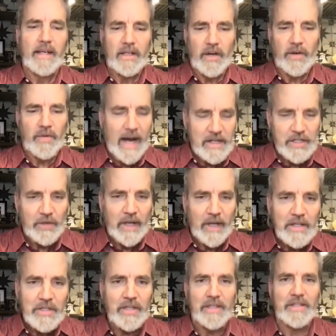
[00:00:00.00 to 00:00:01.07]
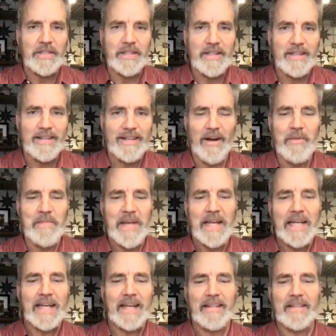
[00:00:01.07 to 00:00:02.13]
Congratulations on
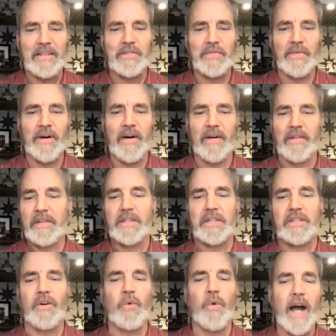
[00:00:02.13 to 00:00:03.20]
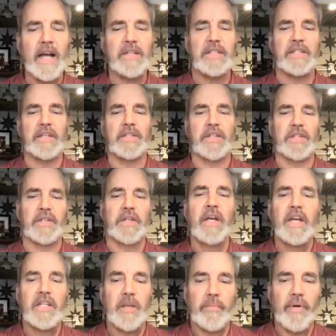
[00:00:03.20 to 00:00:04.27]
making it this far. This is a wise decision
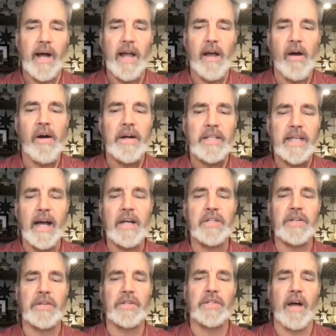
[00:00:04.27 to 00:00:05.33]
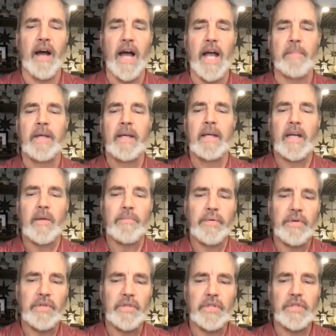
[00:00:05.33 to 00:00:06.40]
to prioritize your time and
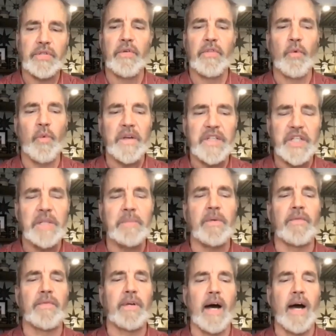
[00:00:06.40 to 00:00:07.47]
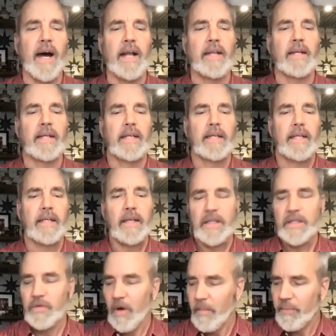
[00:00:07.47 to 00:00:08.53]
pursue the wisdom of God
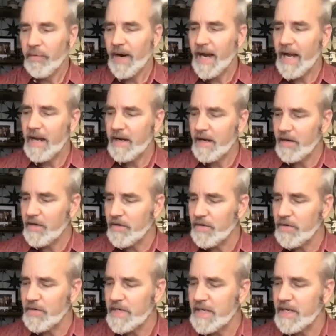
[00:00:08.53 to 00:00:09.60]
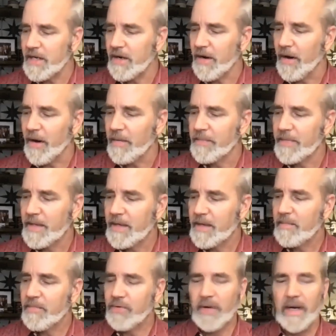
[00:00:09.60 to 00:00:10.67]
into a brand new year.
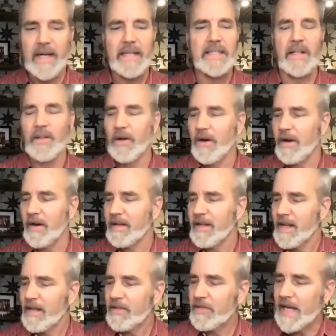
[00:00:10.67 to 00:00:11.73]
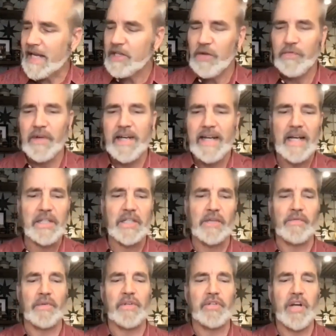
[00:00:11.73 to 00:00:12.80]
Praise the Lord. Thank you, Vanessa,
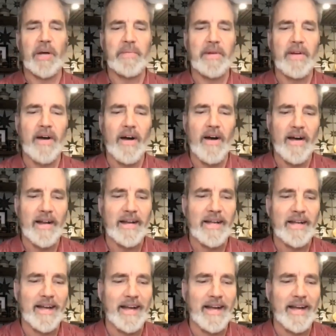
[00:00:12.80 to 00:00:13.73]
for jumping on.